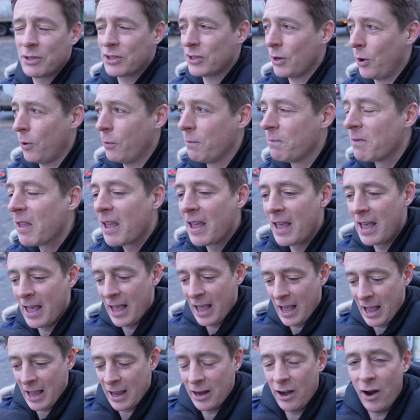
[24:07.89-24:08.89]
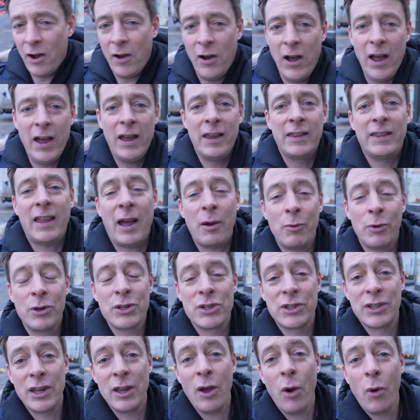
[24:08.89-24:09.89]
So, you know, that
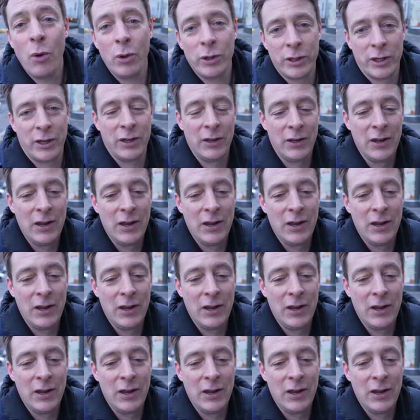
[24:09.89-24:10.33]
was the old